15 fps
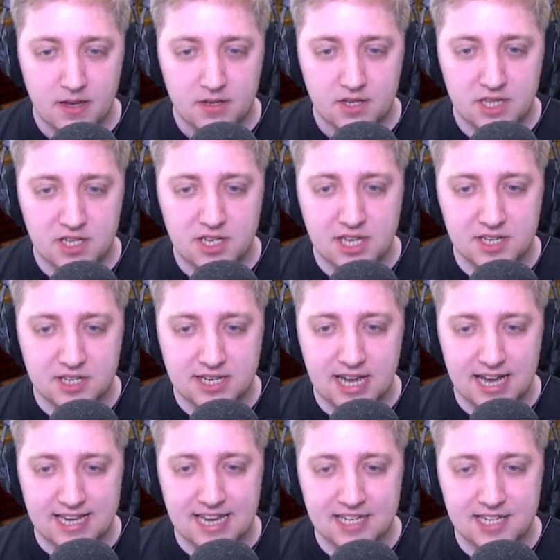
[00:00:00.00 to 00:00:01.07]
So this is,
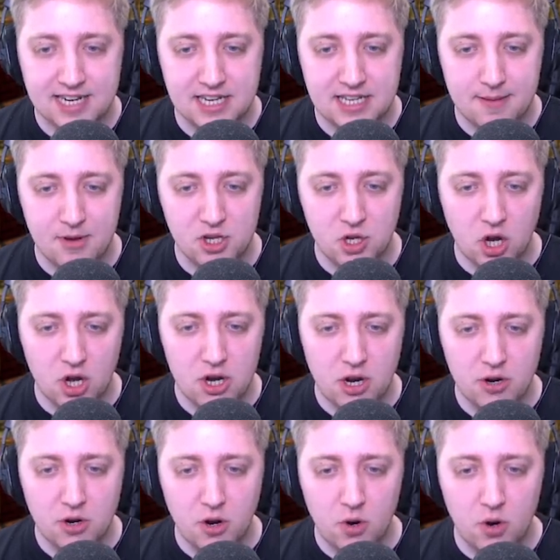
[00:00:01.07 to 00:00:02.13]
I guess I could demonstrate. Oh,
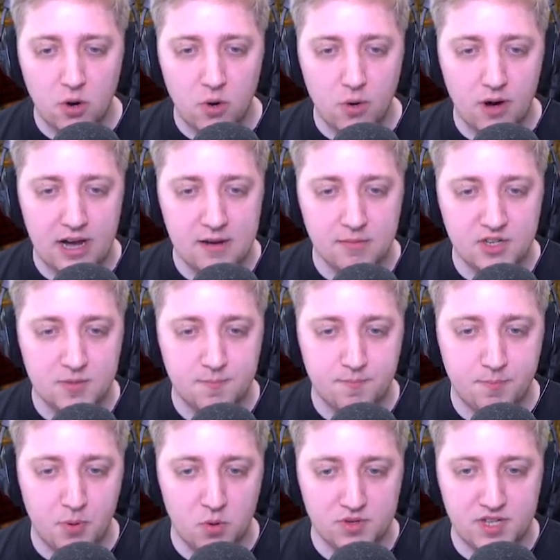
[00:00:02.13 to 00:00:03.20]
no, no, no. Oh, I almost
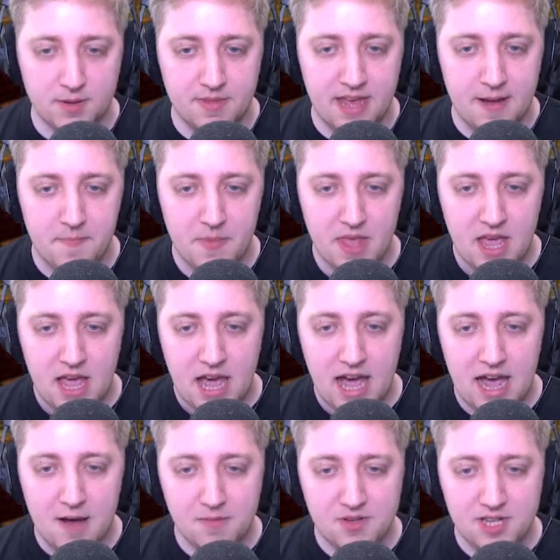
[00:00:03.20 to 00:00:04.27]
ballsed up there.
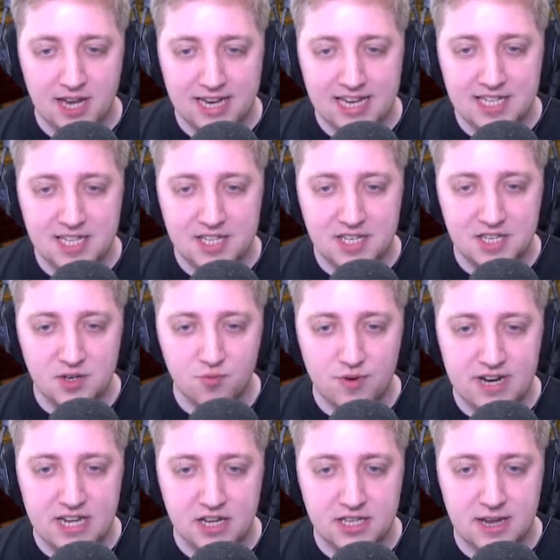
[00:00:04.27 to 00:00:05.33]
Um, so I guess this is a
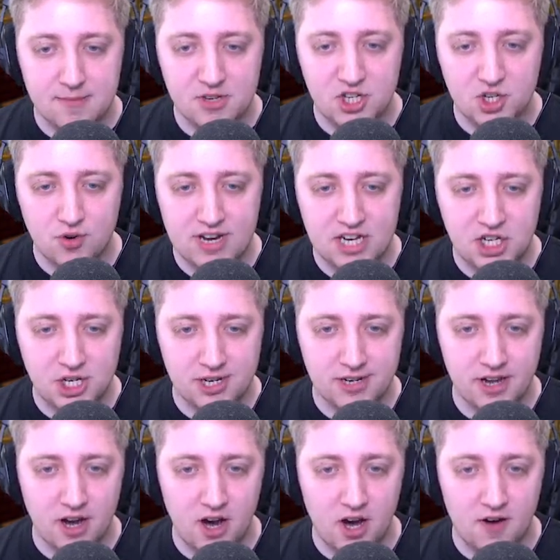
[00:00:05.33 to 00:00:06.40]
really good
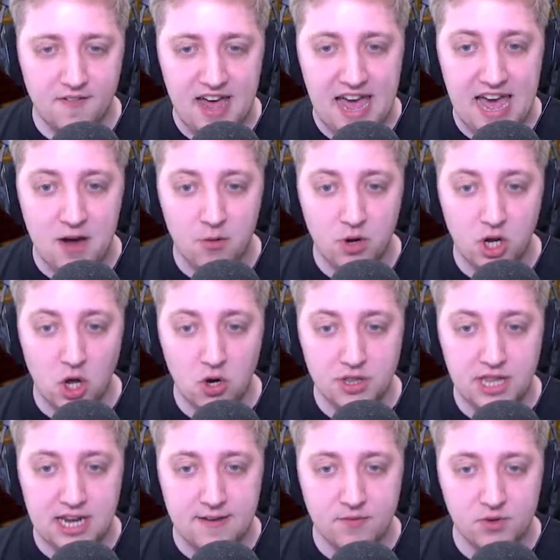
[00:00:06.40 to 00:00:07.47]
demonstration of how
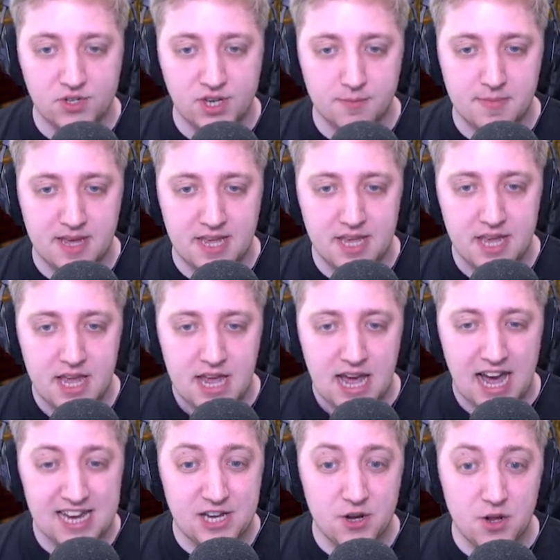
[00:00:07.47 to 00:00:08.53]
long the levels can be.
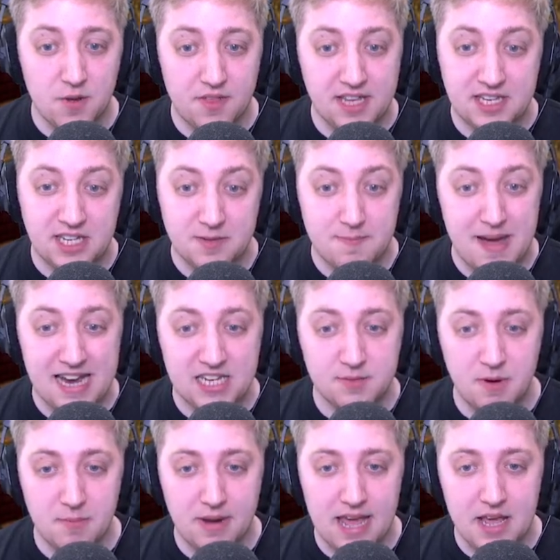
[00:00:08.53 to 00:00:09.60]
I don't know if this is
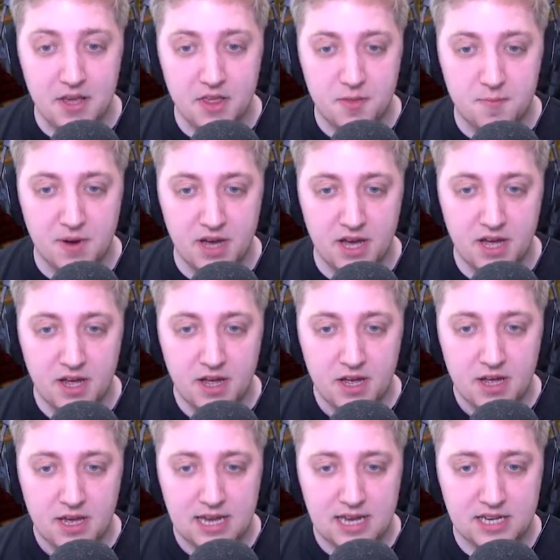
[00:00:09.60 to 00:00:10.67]
maximum length, but
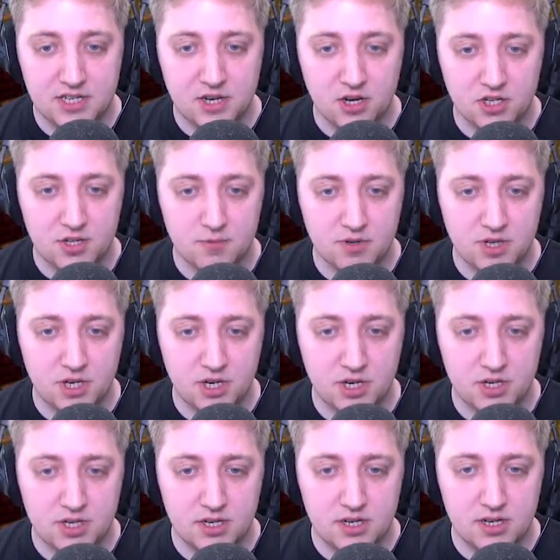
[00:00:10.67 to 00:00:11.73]
it's got some
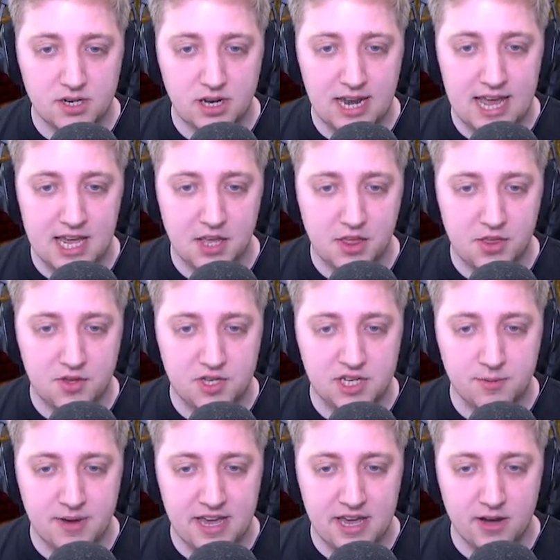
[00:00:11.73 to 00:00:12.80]
good length
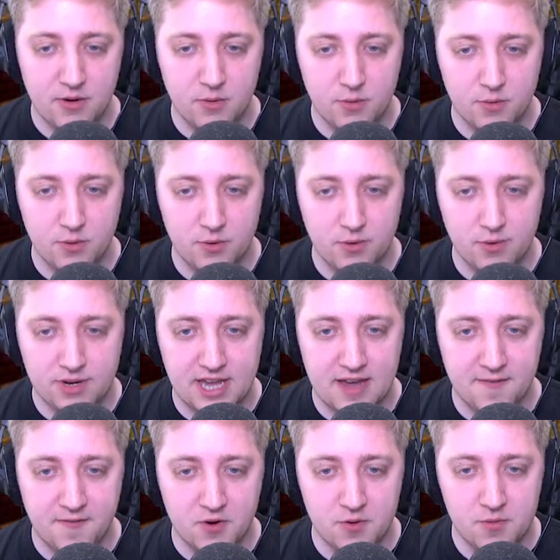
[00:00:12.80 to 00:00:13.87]
to it. Oh,
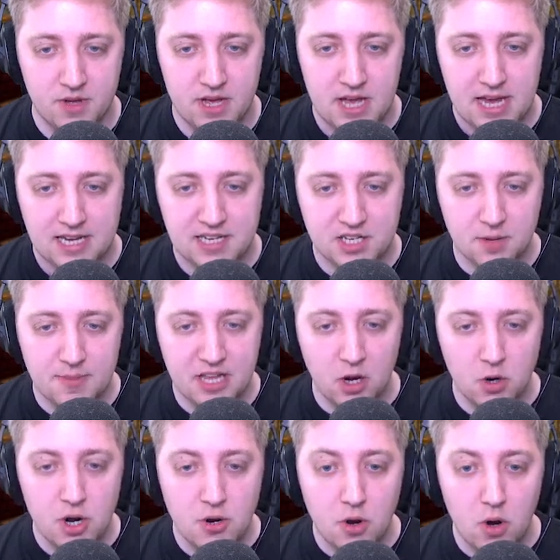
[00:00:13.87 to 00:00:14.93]
careful. It's just going to be,
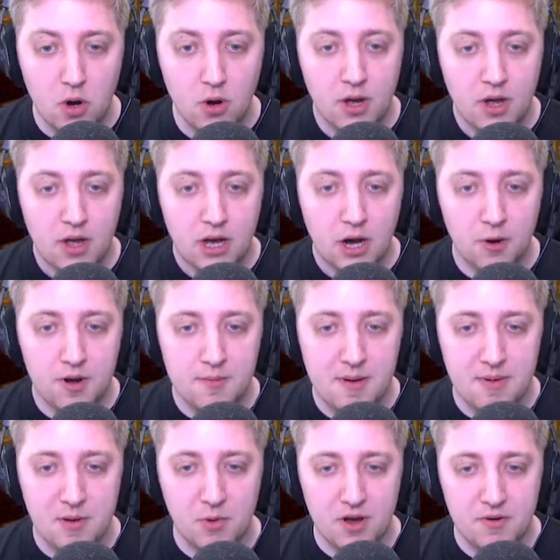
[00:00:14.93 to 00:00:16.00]
oh, no, no. Oh, no,
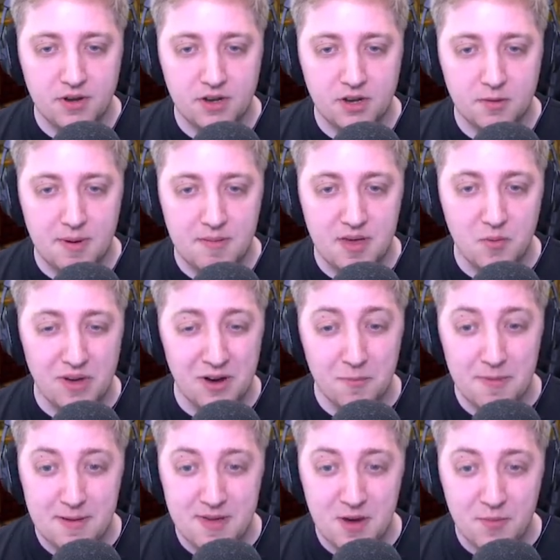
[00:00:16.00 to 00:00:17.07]
maybe it won't. Maybe it will.
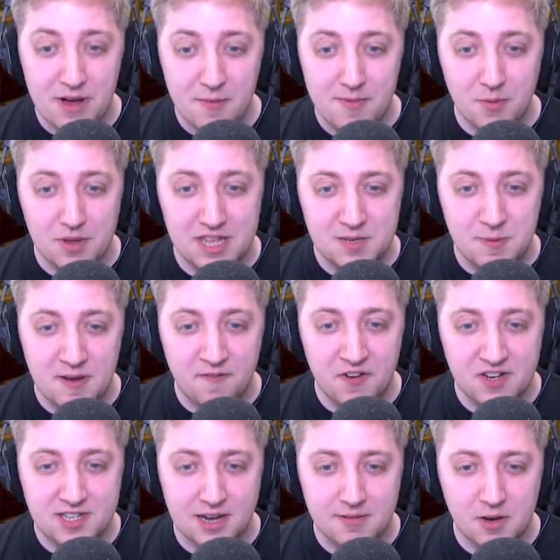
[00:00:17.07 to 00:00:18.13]
Maybe it will. But will this be a
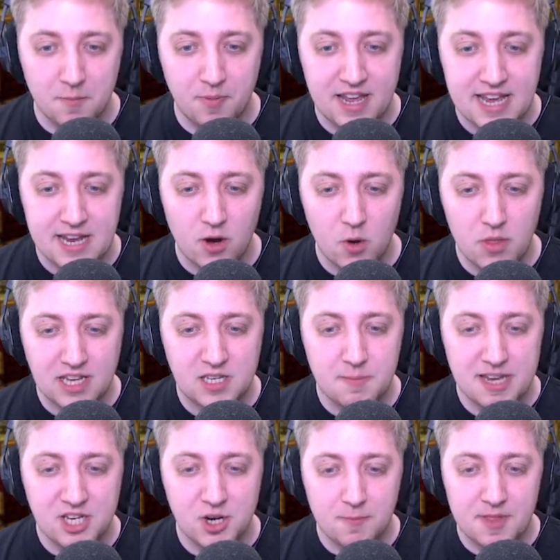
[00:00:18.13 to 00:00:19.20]
first time complete? Oh, that's a
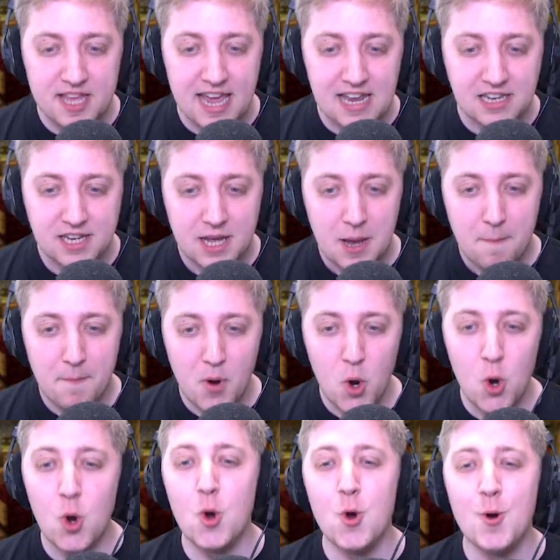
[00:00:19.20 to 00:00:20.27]
big jump at the end.
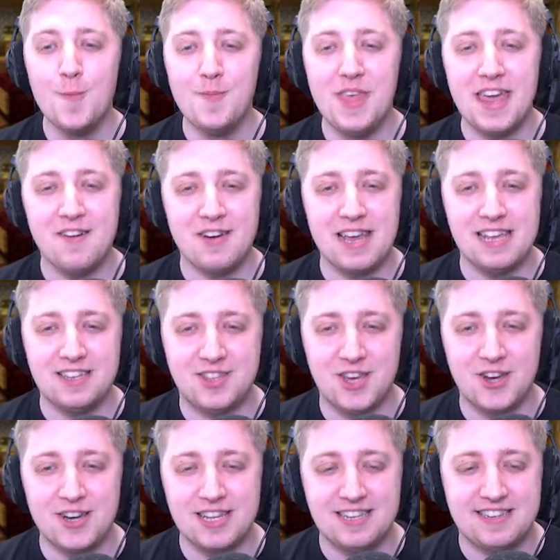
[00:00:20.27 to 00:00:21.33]
Boom. There it is.
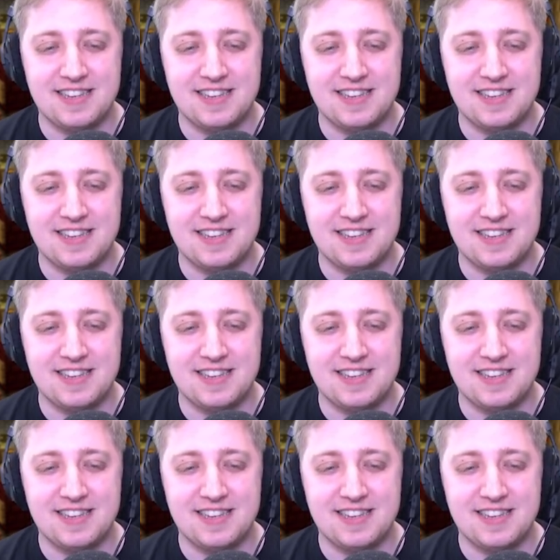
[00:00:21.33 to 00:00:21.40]
thirty